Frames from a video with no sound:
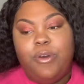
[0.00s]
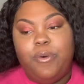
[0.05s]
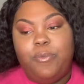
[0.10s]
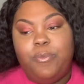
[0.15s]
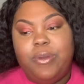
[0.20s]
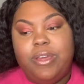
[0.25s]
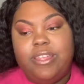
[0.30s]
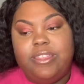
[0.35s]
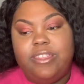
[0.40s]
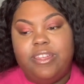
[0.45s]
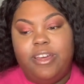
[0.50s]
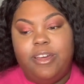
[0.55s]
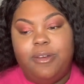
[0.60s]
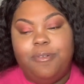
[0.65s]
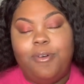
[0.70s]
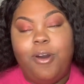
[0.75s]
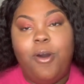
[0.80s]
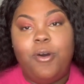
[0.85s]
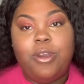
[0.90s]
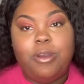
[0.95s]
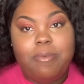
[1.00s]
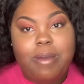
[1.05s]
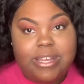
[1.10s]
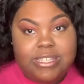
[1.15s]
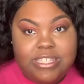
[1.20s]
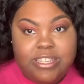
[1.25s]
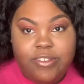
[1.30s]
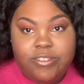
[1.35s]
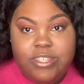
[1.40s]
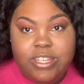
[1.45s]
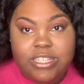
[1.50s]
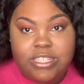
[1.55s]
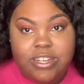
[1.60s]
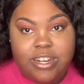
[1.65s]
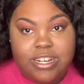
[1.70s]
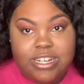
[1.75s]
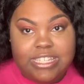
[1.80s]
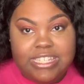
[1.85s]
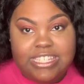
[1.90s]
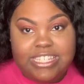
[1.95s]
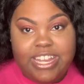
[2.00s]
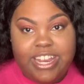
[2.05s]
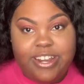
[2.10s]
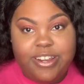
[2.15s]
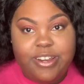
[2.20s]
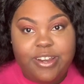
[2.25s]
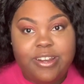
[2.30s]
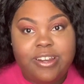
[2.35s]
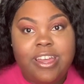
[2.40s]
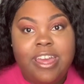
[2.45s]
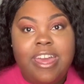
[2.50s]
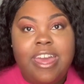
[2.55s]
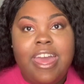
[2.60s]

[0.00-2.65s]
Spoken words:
with holding myself to a certain standard,